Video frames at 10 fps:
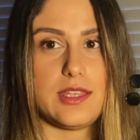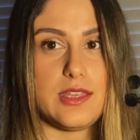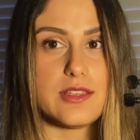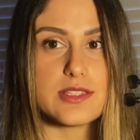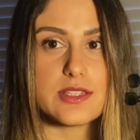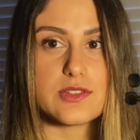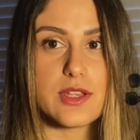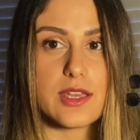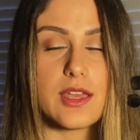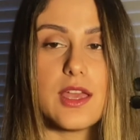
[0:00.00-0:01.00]
E
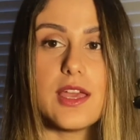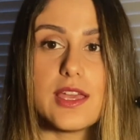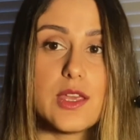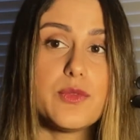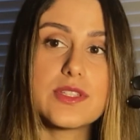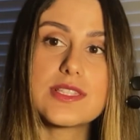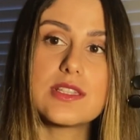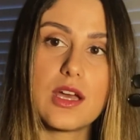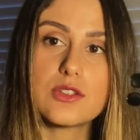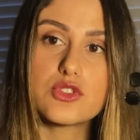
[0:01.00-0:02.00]
string. If it's
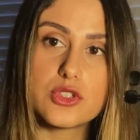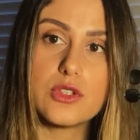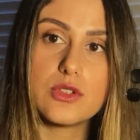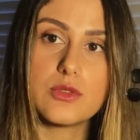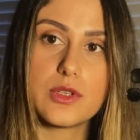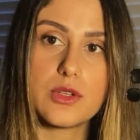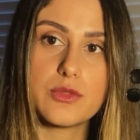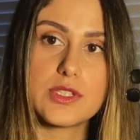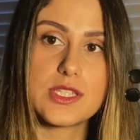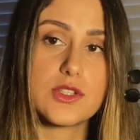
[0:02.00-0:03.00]
not tuned, one of
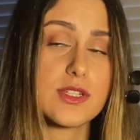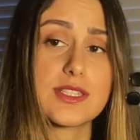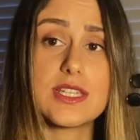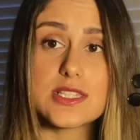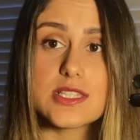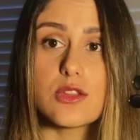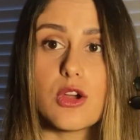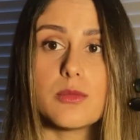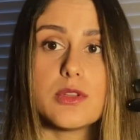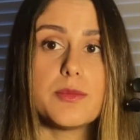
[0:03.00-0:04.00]
the strings, it's
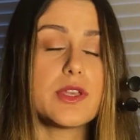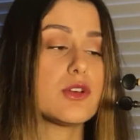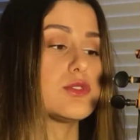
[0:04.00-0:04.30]
normal because